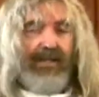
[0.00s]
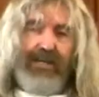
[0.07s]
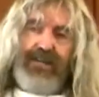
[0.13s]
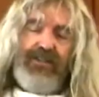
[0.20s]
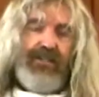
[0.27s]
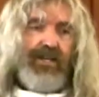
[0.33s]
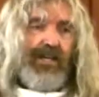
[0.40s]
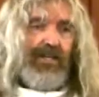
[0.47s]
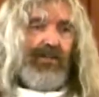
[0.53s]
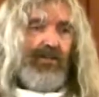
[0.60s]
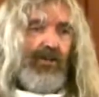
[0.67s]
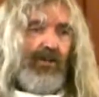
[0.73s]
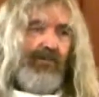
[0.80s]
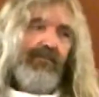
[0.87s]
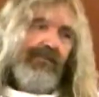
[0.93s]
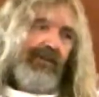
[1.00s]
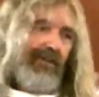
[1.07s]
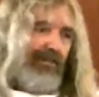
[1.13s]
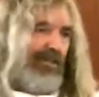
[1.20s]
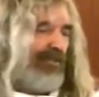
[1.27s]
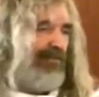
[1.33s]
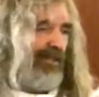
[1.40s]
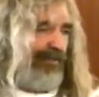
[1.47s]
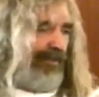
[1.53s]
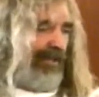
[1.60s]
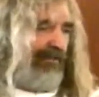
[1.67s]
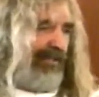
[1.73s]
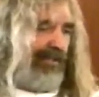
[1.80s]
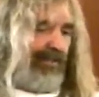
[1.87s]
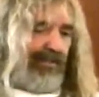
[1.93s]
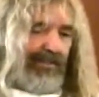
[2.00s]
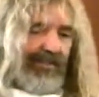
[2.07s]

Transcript: at the side of the road, just for the fun of it.